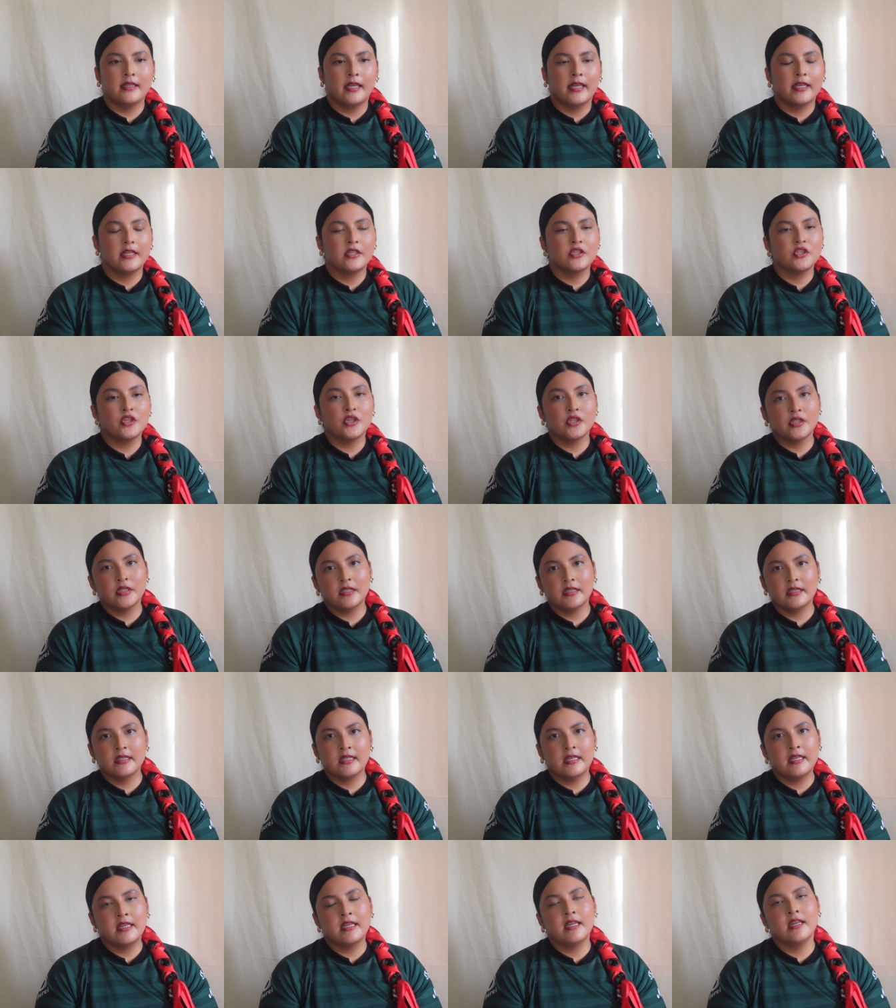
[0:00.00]
like
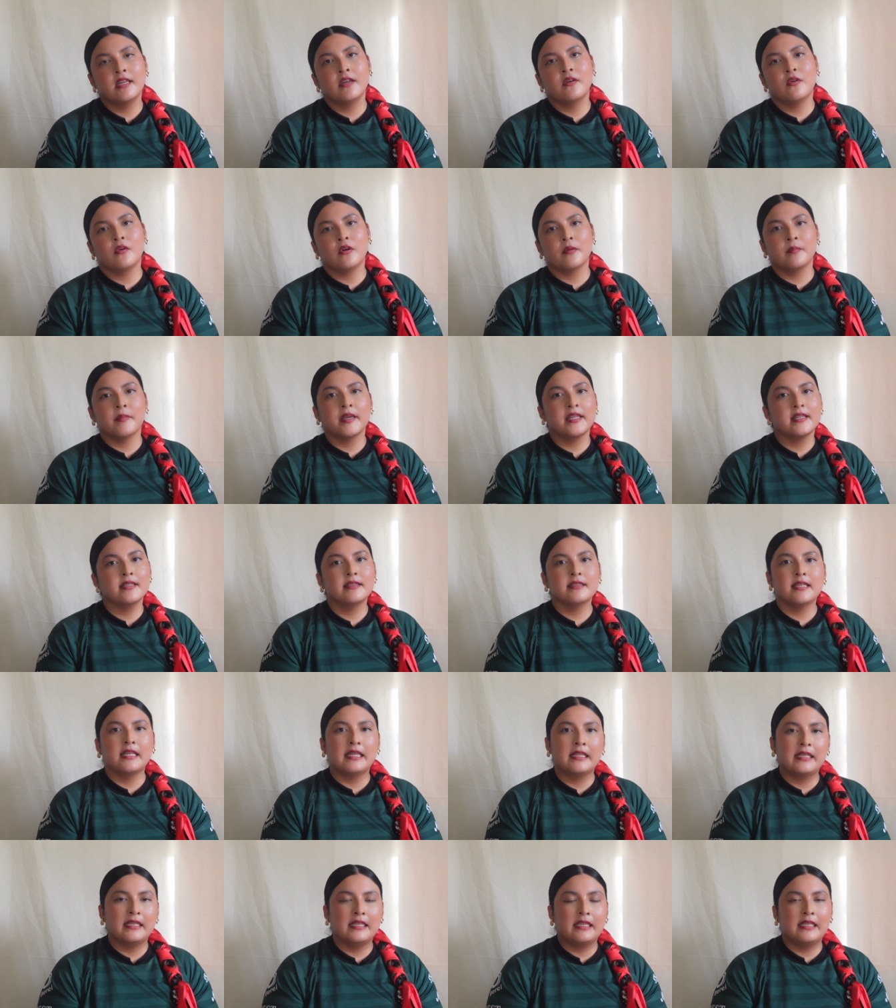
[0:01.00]
journaling or
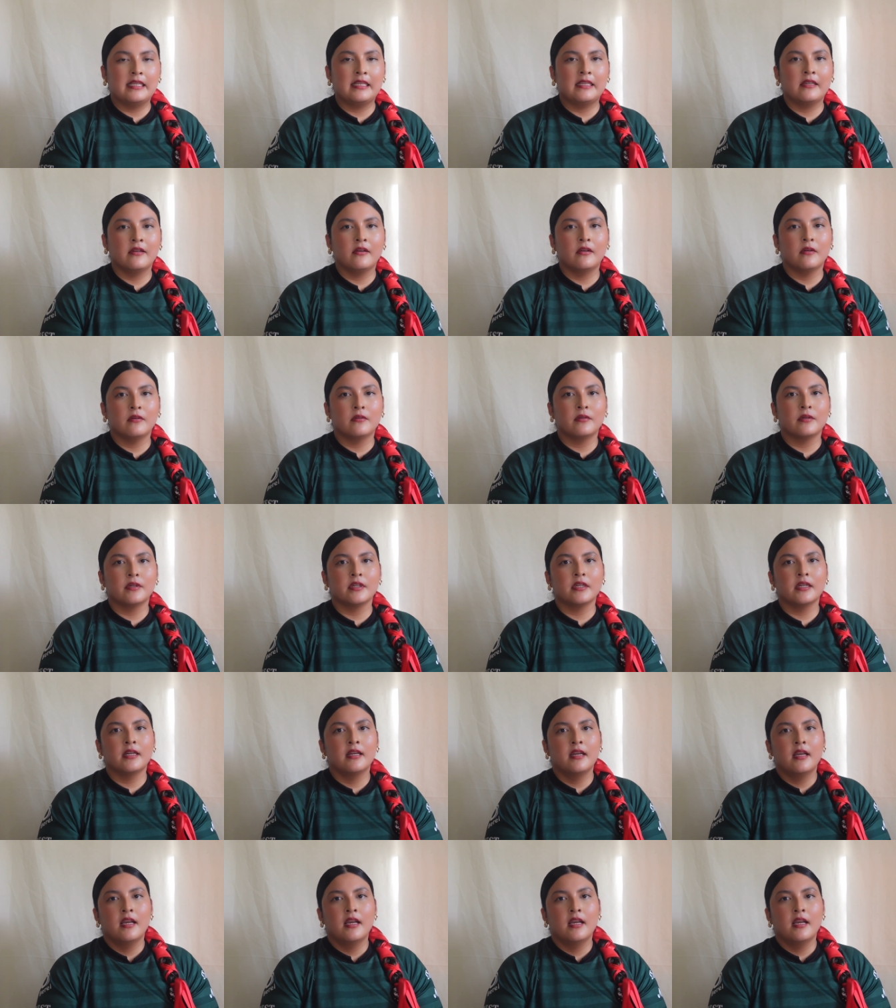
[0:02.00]
meditating or